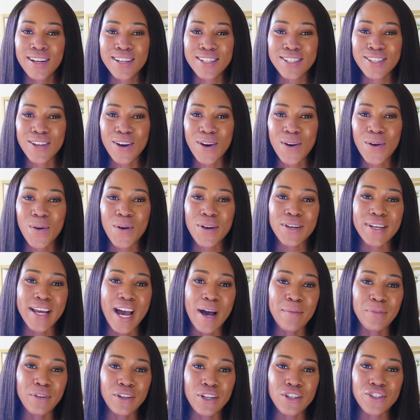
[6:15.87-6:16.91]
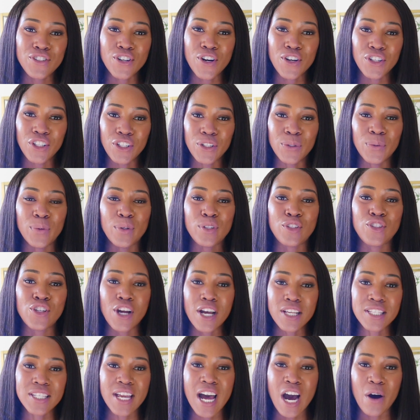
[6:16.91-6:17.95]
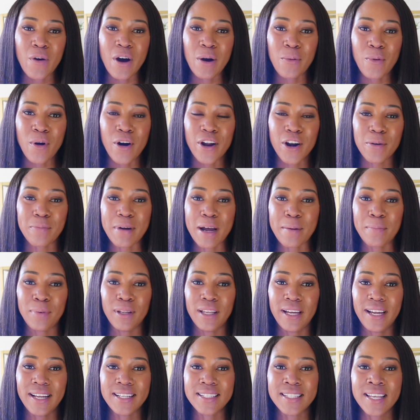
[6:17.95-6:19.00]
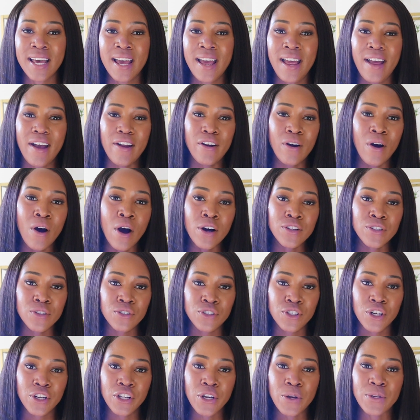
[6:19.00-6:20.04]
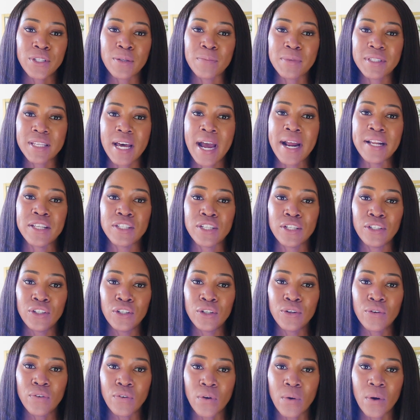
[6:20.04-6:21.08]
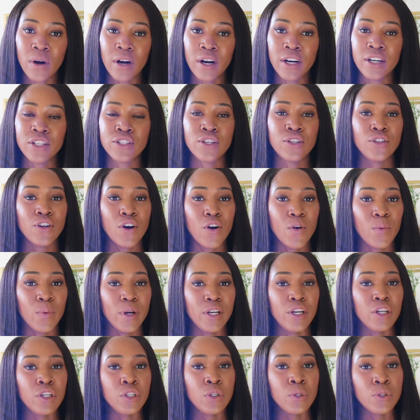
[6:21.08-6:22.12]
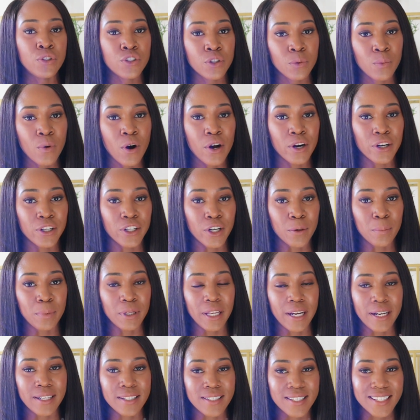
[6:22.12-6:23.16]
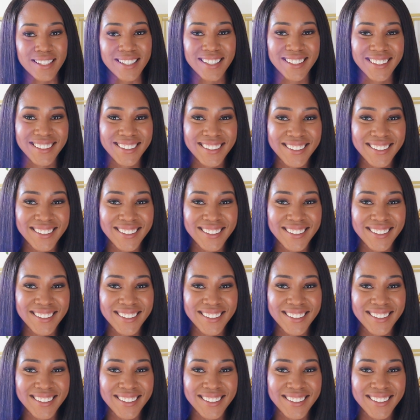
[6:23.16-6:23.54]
So now I'm going to show you just how I water my plants, and I'll also show you some signs to look for to know when you should water your plants.